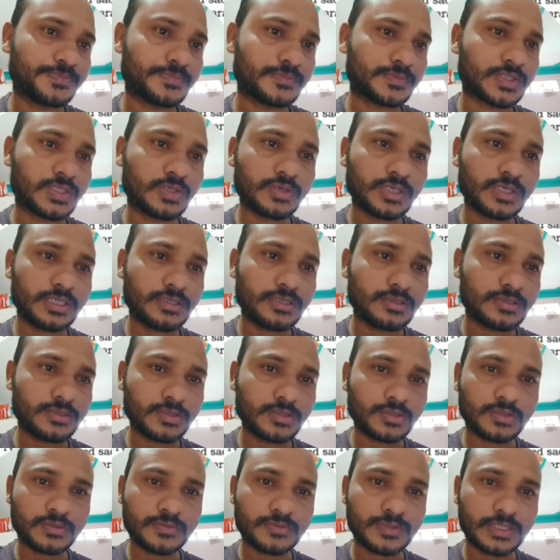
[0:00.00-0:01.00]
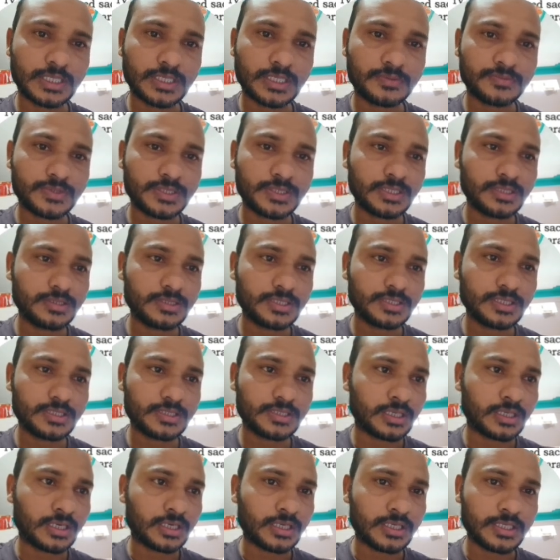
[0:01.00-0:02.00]
Okay, so we have seen this
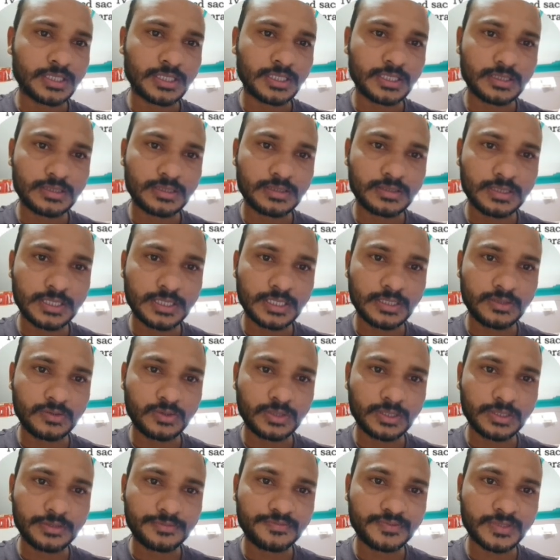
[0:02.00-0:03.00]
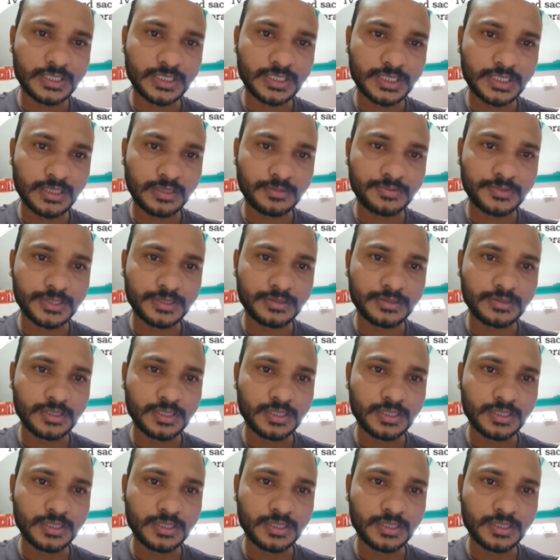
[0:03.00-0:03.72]
order here only, first option.